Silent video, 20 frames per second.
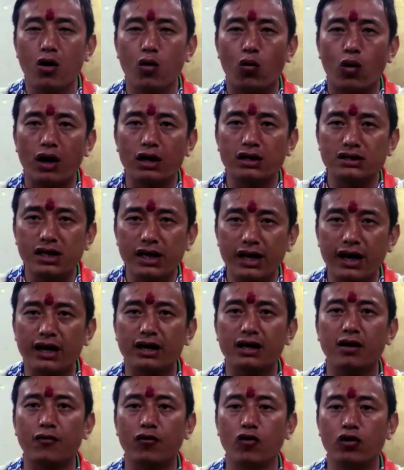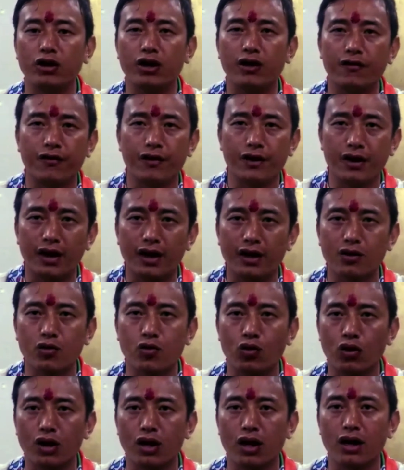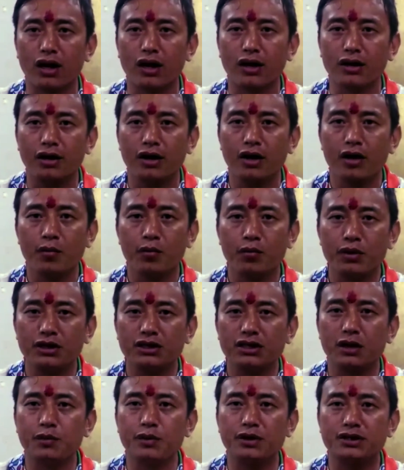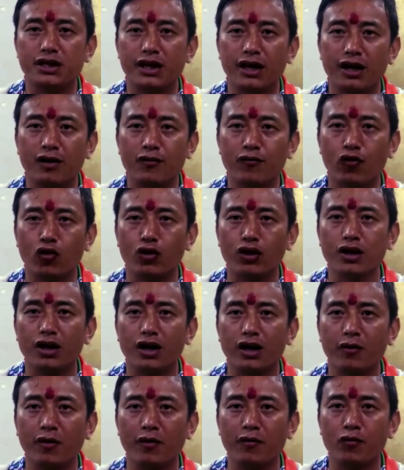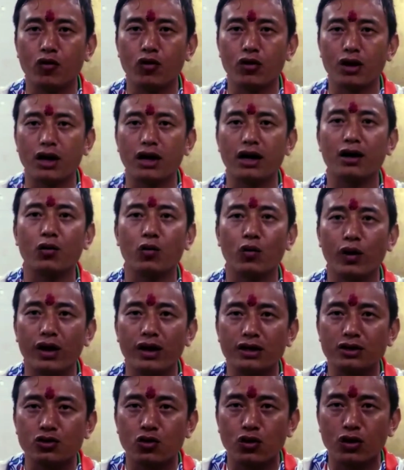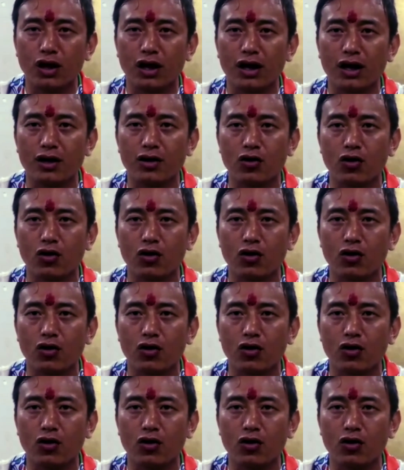Once they get the vote, they forget Gorkhaland. BJP's taken vote in name of Gorkhaland. Where is Gorkhaland?